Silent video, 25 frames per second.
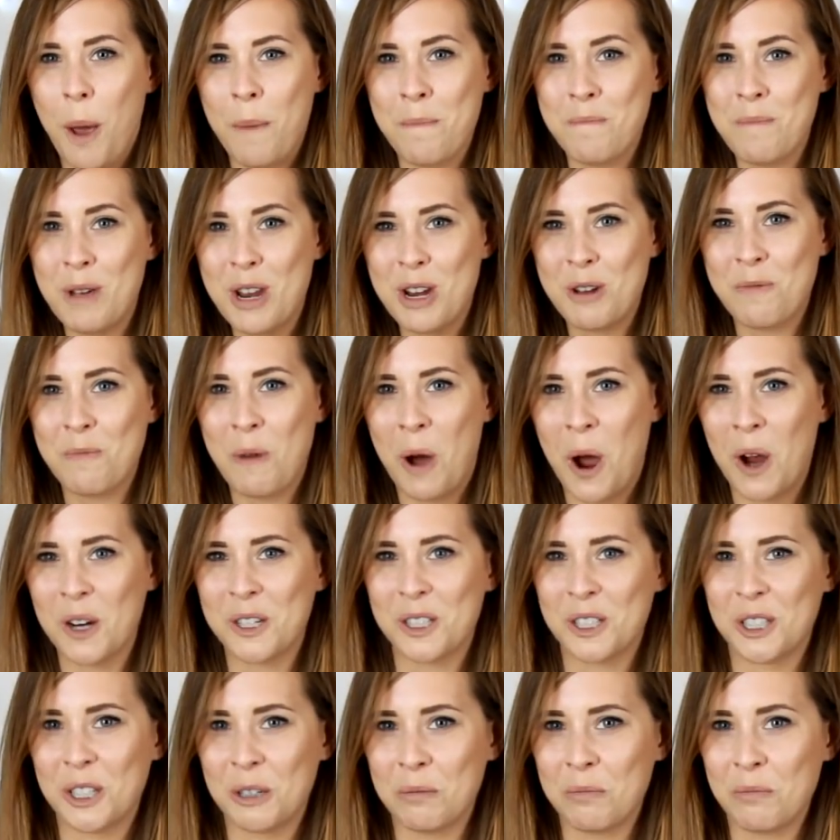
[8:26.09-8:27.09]

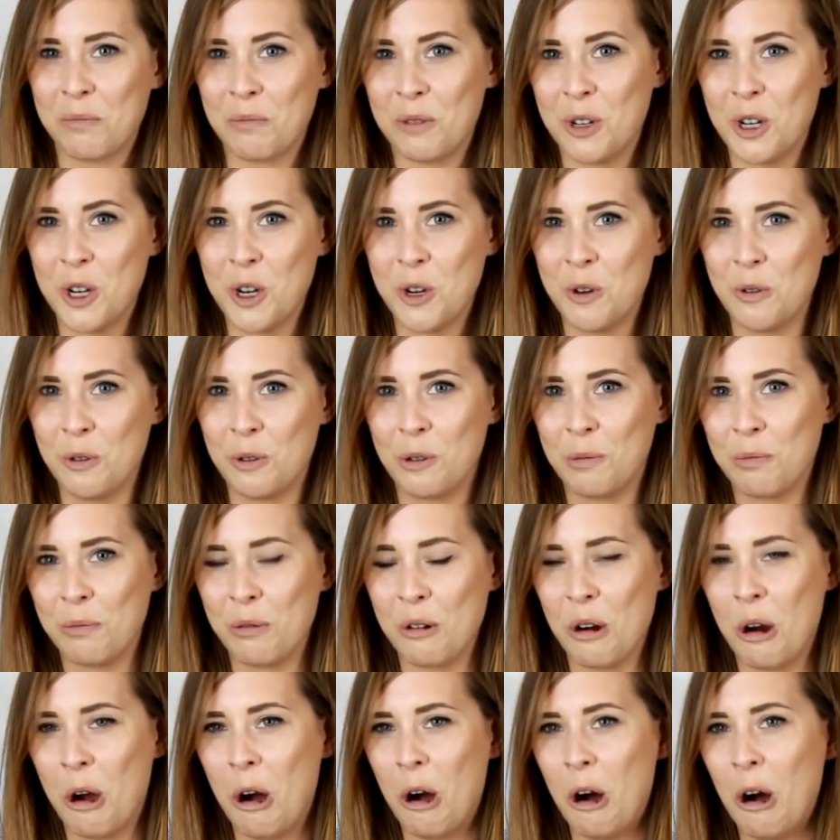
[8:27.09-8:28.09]
minimizer nude
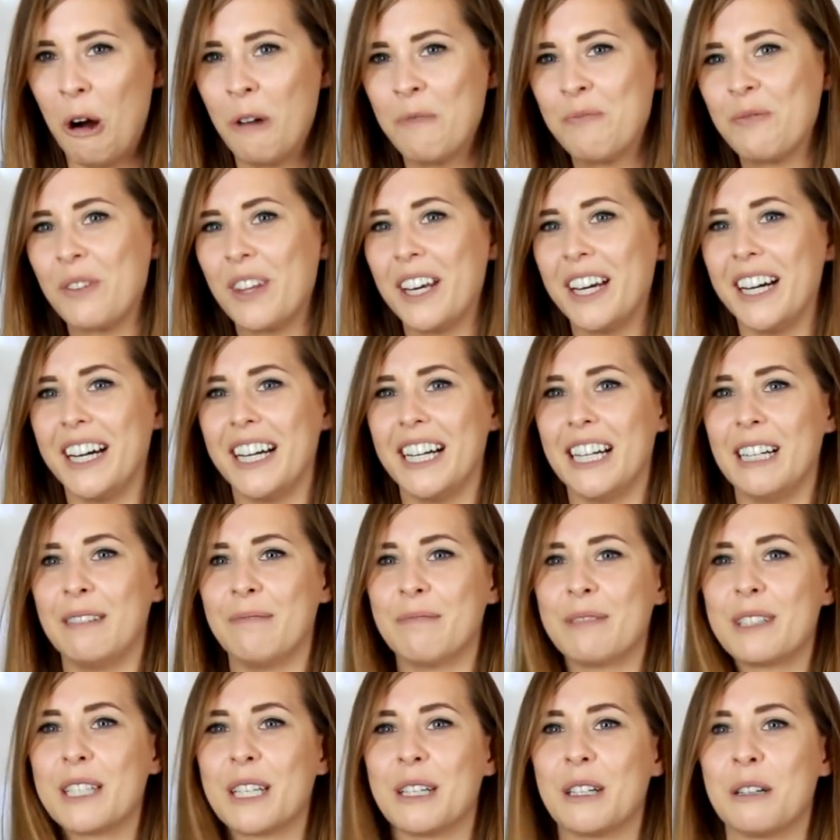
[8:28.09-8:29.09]
bra.
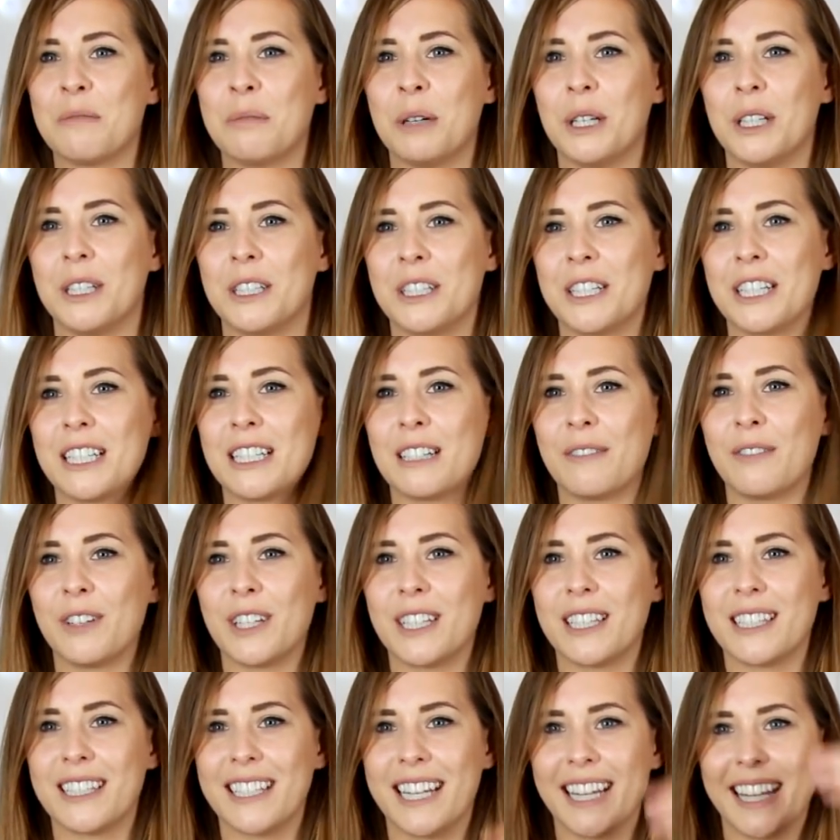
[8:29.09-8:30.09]
So apologies if you
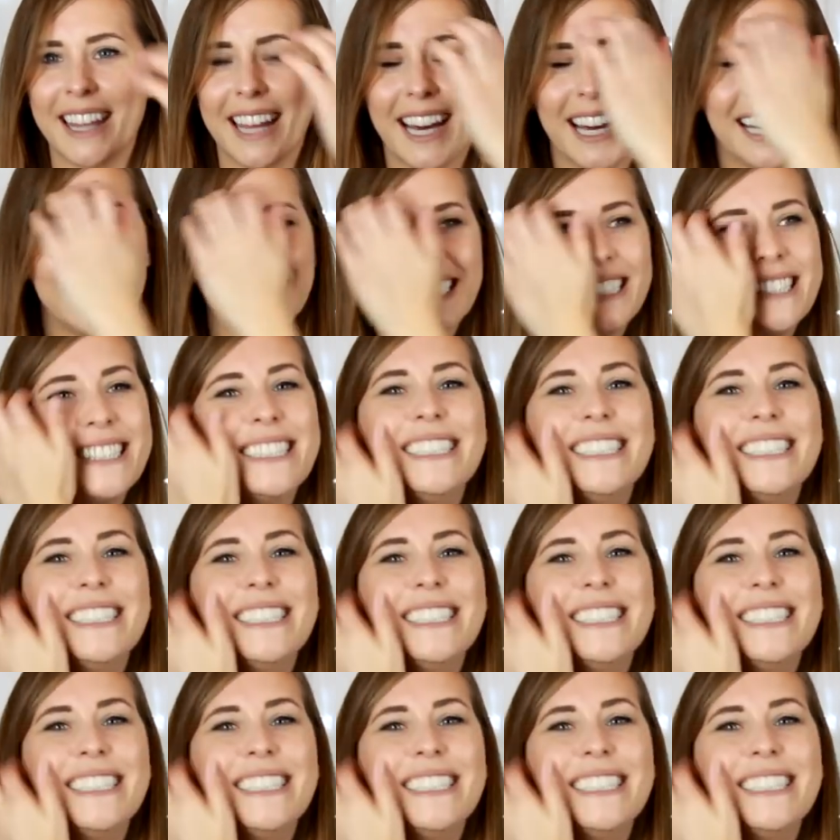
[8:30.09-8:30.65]
can see that.